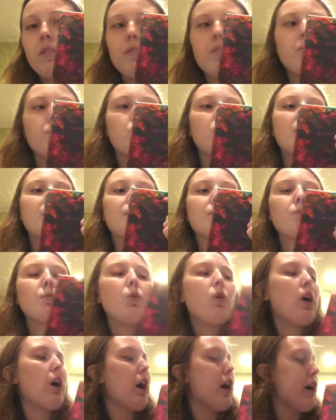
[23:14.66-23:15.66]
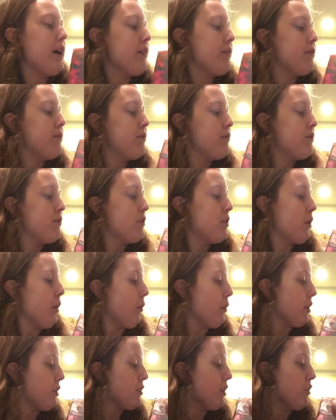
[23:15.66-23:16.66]
The reason why I
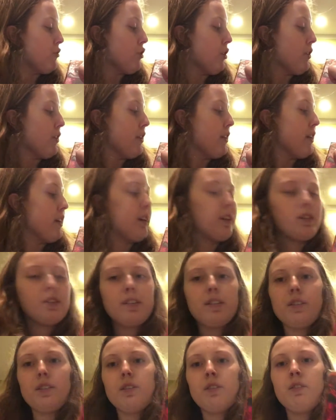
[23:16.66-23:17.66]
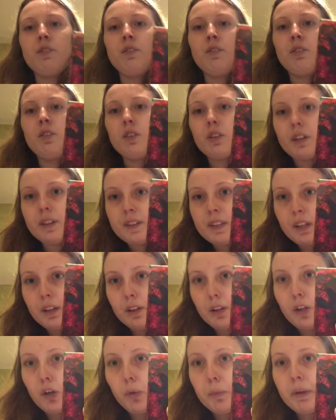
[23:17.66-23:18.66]
want to touch on these, see a
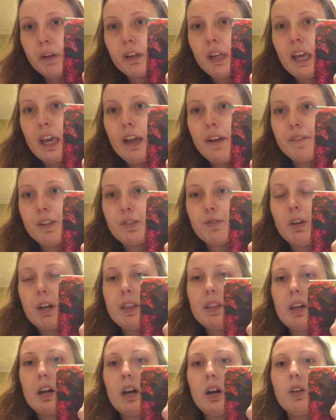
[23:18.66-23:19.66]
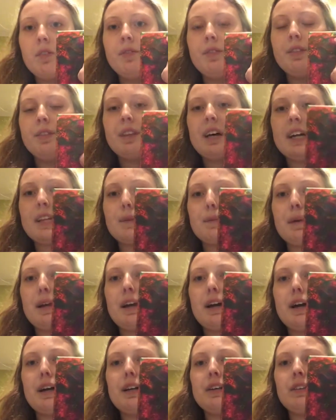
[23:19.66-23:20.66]
little bit of canvas right there, and that's
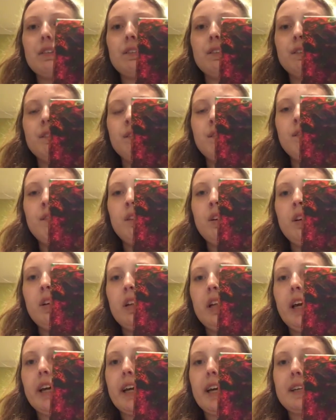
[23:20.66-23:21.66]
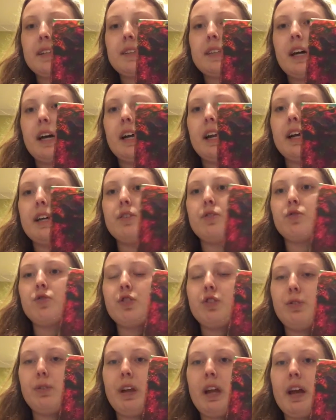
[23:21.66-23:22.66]
because, like I said, I used
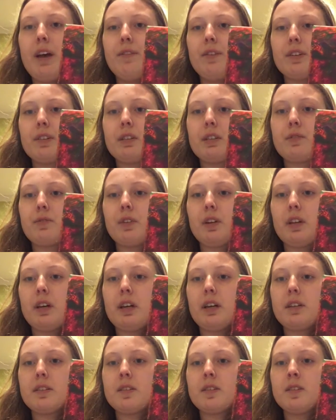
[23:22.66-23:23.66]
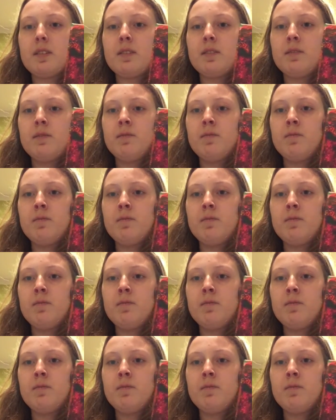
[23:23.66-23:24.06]
2 canvases for this,